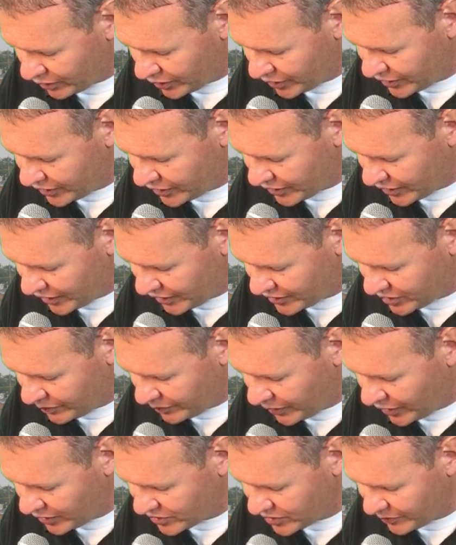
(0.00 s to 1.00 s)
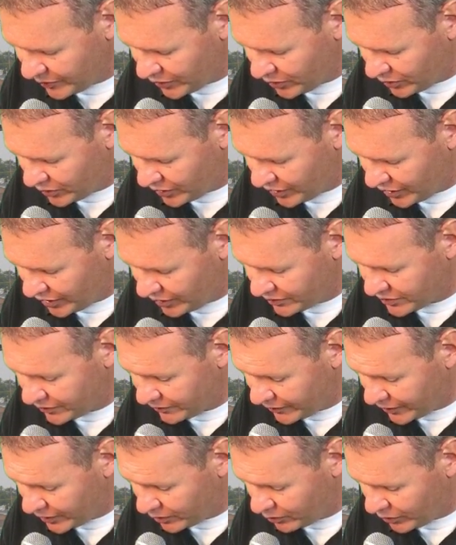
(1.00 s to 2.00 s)
Radar indicates the possibility
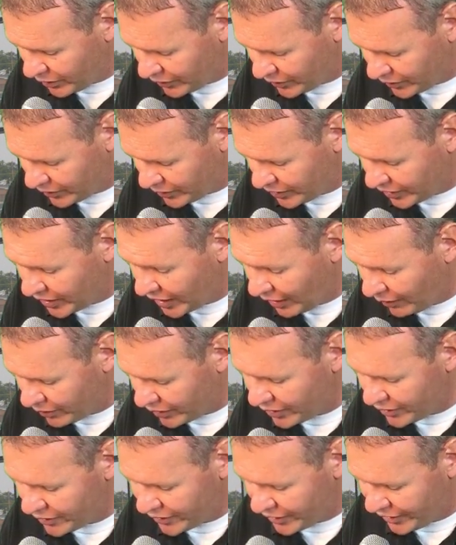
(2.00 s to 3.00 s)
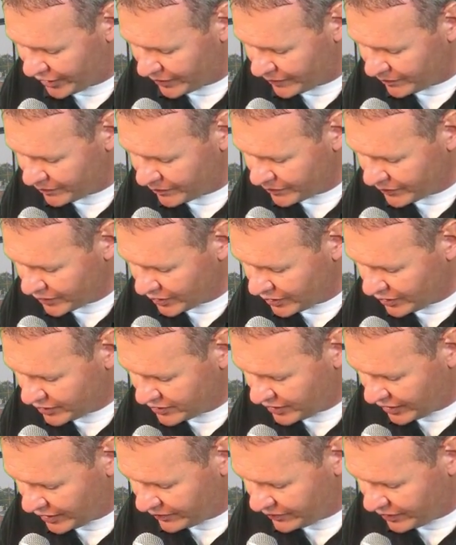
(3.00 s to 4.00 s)
of severe weather in our area.
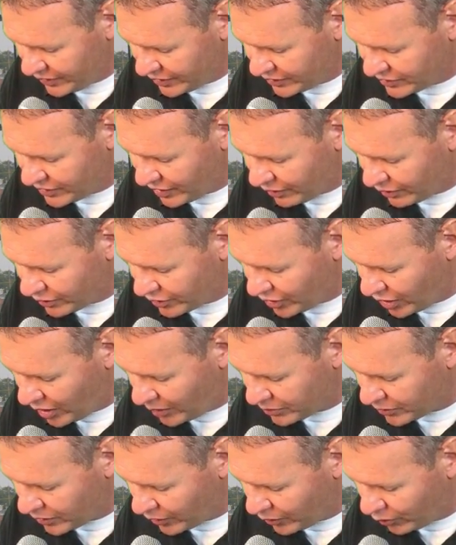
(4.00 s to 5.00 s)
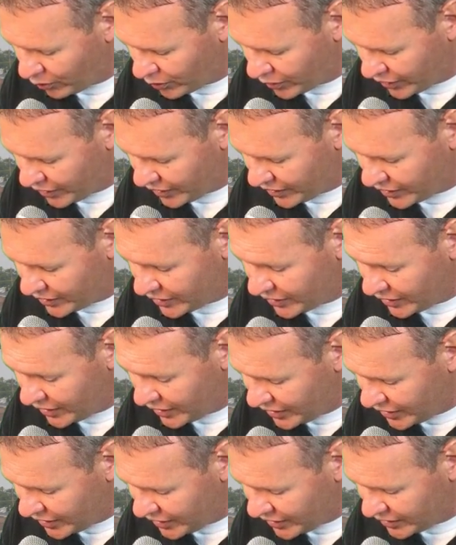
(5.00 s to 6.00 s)
Safety is our top priority, and
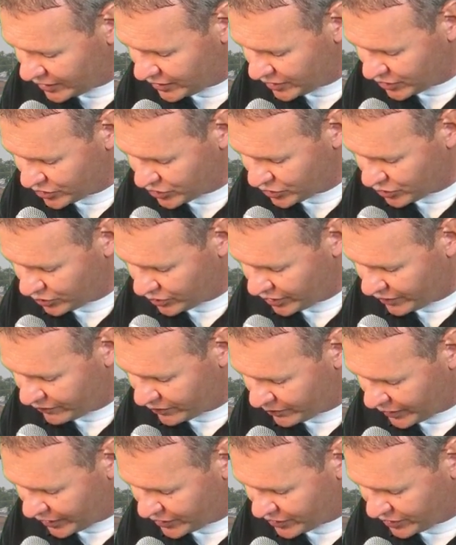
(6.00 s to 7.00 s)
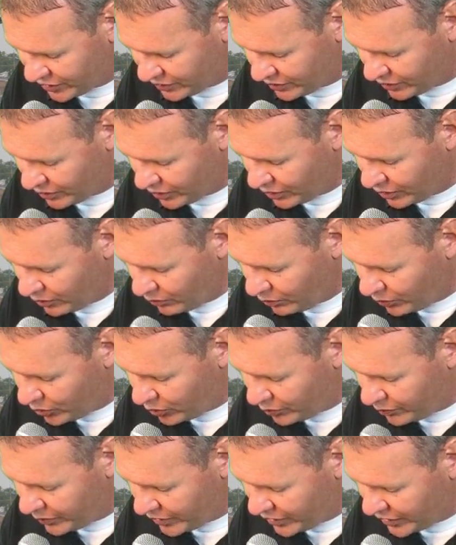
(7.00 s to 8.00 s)
any additional information
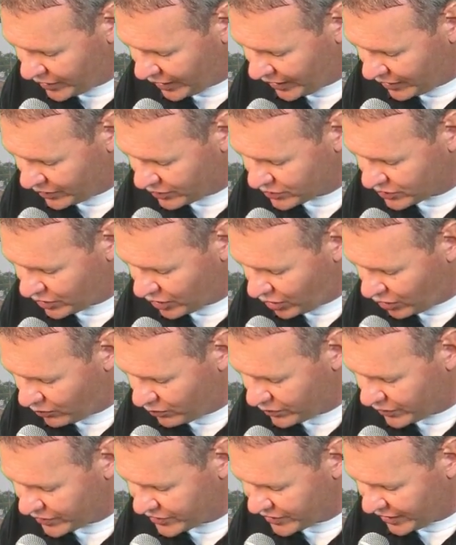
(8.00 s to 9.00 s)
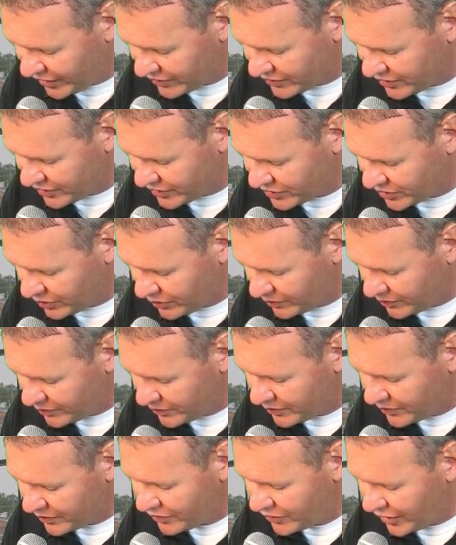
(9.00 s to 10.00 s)
will be announced over the sound system.
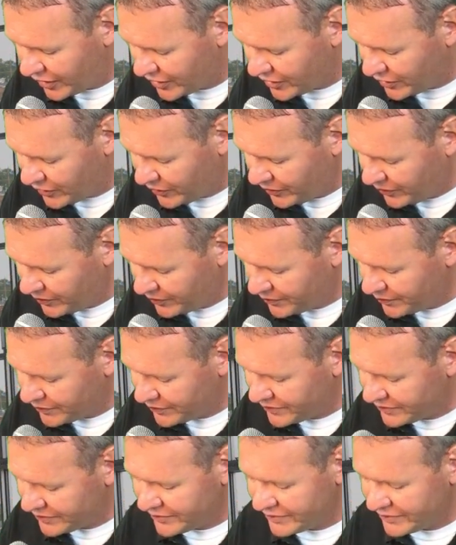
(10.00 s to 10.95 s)
Thank you.